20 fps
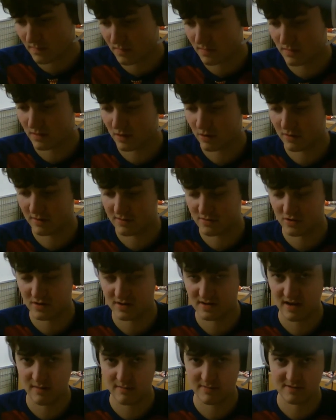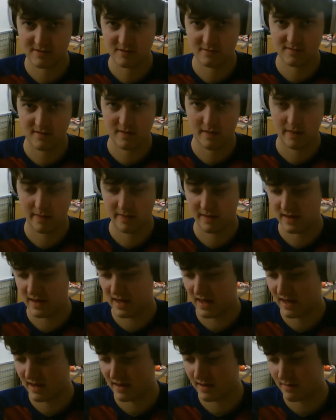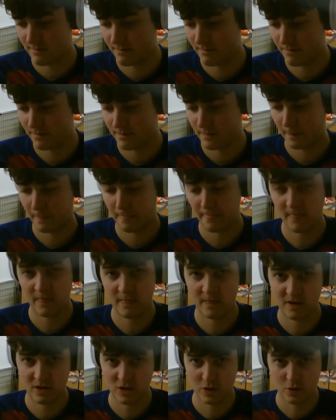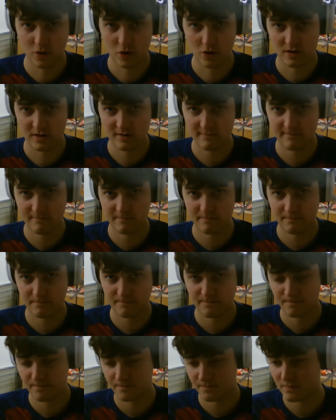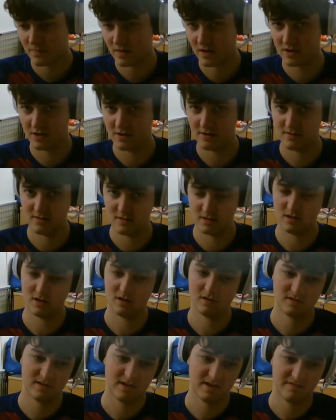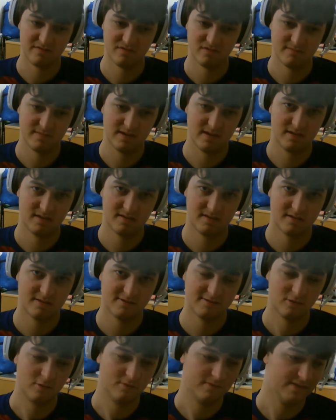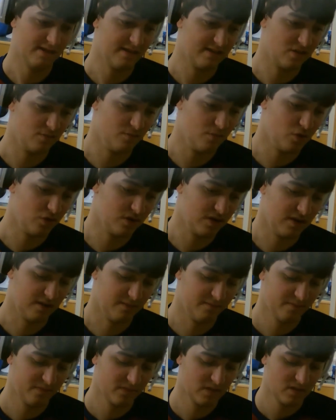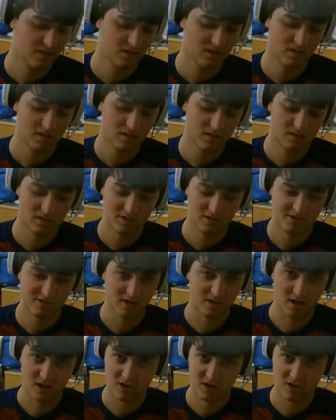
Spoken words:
on a strict time, it says the year that you got it, and you just deduct that from it. So say you bought it start